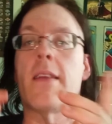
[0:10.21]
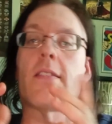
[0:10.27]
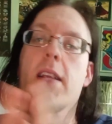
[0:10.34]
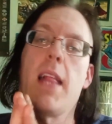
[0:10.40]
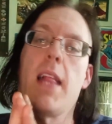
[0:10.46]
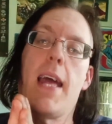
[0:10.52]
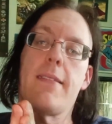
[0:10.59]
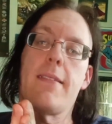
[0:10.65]

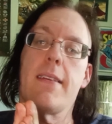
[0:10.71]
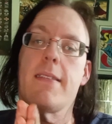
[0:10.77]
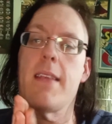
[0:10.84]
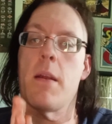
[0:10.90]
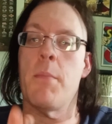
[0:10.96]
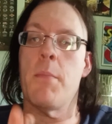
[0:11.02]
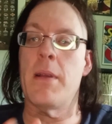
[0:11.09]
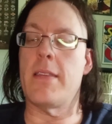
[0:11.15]
classic
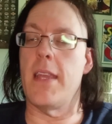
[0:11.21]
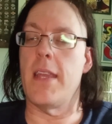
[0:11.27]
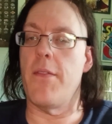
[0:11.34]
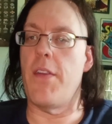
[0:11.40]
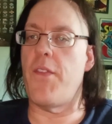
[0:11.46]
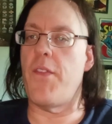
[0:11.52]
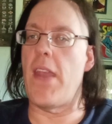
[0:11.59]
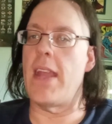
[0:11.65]
cinema and
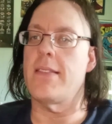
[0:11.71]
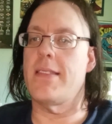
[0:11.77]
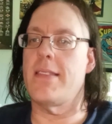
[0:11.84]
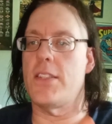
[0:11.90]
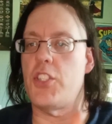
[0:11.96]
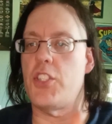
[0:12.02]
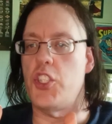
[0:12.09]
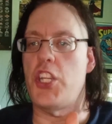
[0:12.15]
TV fans.
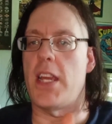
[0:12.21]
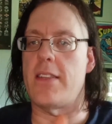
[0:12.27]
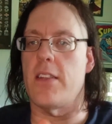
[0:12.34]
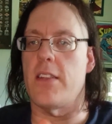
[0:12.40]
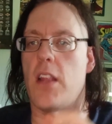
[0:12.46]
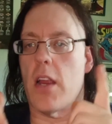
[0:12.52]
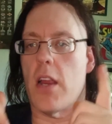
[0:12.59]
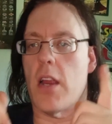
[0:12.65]
This is Jason
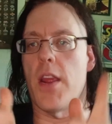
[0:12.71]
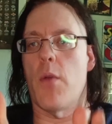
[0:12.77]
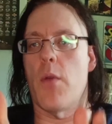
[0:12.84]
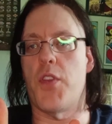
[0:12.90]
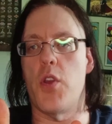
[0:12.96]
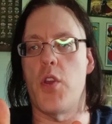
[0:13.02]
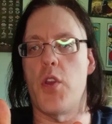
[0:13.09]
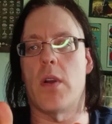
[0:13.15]
Lockard here
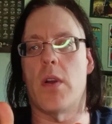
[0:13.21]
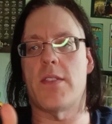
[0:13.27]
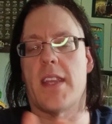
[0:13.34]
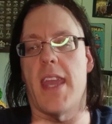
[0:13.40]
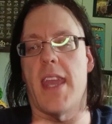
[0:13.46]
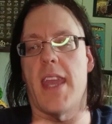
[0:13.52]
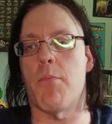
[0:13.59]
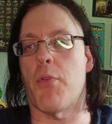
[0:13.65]
with you once
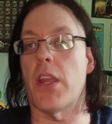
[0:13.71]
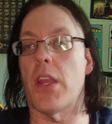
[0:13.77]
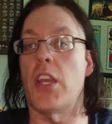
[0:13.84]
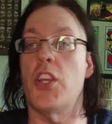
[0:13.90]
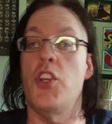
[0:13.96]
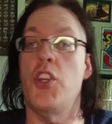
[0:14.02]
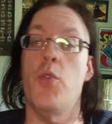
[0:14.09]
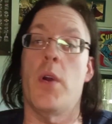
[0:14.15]
again,
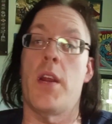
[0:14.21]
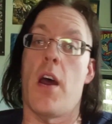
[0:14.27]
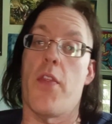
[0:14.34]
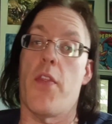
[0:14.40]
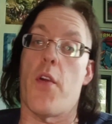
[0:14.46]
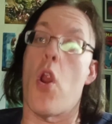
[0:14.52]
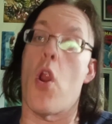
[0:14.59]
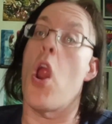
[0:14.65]
bringing you
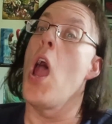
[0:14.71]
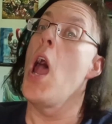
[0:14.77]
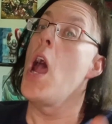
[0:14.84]
another